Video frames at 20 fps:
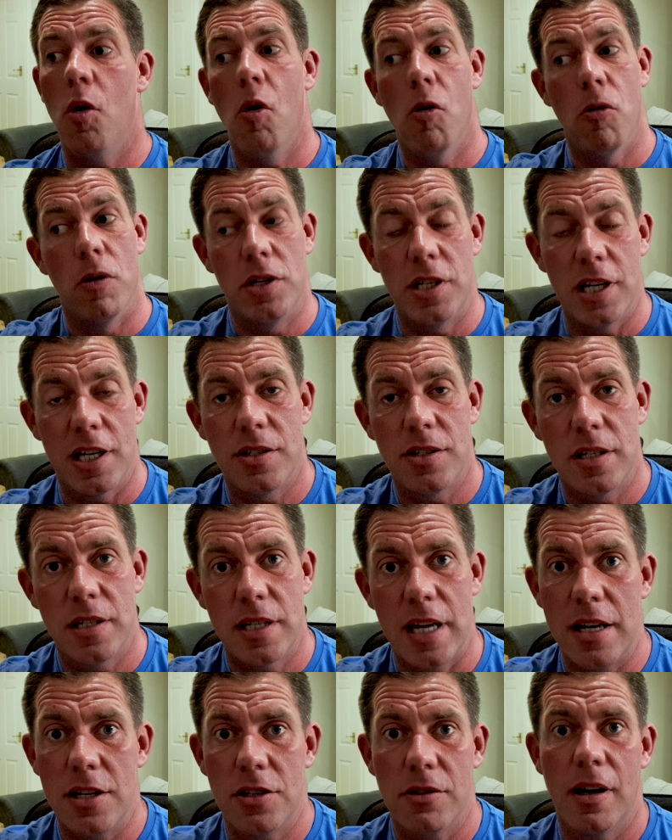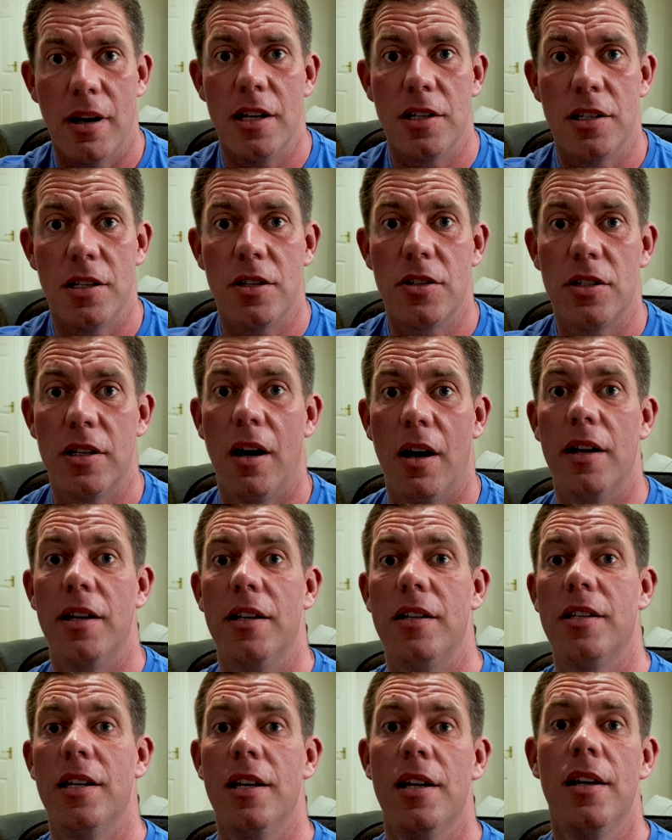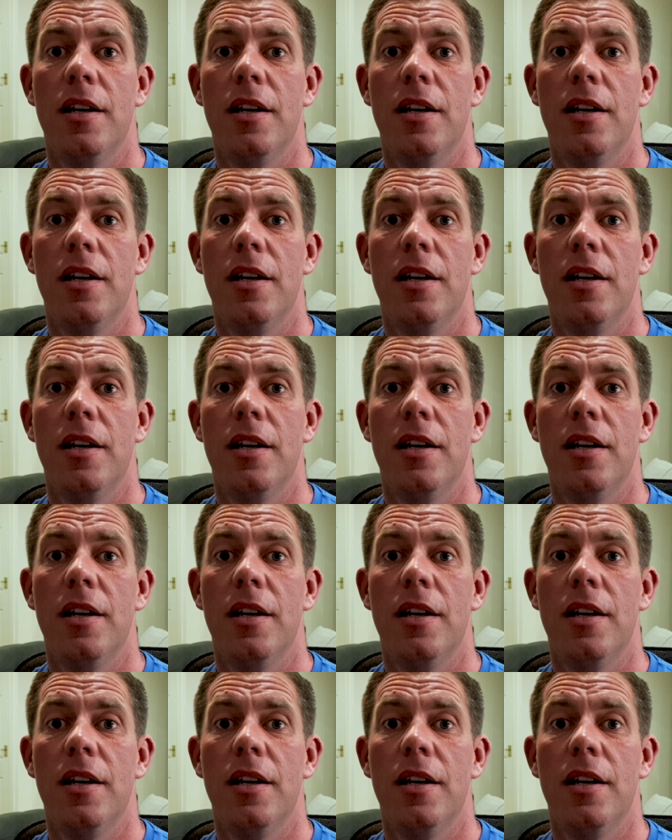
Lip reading: or adjust the saturation sliders,